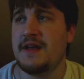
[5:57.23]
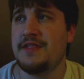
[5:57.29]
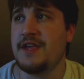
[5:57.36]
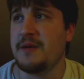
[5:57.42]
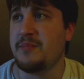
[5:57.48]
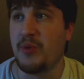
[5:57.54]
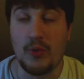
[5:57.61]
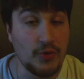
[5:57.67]

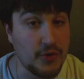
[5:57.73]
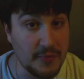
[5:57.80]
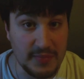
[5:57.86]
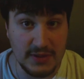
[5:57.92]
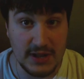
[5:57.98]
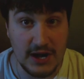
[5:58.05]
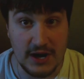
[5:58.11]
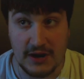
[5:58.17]
they pulled the
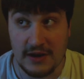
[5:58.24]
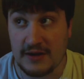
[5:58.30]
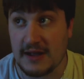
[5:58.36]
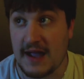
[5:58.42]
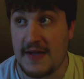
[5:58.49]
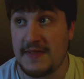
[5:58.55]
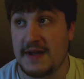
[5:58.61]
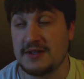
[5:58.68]
plug
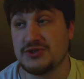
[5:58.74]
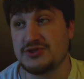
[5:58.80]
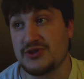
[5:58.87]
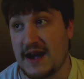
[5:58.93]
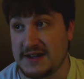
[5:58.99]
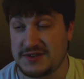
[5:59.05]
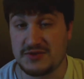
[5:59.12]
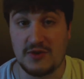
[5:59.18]
and then
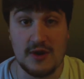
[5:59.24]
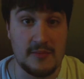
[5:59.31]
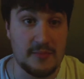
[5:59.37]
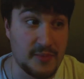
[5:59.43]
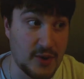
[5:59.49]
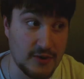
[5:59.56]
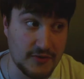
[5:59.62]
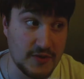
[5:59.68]

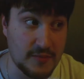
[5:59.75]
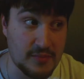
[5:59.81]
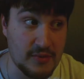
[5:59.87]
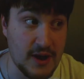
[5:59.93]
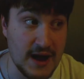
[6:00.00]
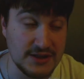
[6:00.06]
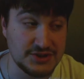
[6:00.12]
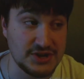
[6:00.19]
TriStar bought the
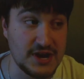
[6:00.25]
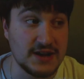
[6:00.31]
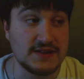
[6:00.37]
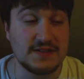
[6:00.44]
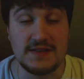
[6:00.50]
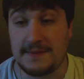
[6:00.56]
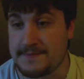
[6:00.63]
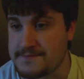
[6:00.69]

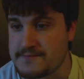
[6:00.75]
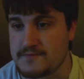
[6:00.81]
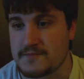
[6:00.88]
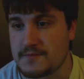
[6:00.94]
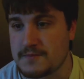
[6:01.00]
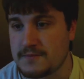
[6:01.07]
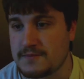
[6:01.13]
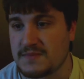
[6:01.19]
project and
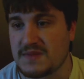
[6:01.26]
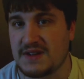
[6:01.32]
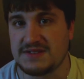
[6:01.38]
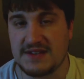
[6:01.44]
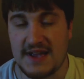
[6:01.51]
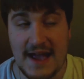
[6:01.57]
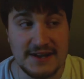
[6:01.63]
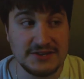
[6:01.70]

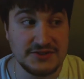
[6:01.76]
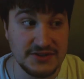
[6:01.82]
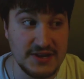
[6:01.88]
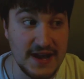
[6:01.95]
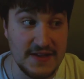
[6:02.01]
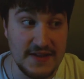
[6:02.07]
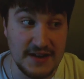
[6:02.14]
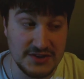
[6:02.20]
because they
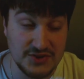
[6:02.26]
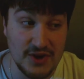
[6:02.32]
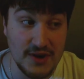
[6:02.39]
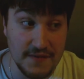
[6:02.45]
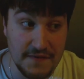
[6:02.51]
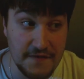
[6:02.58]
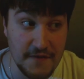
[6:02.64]
actually yeah they started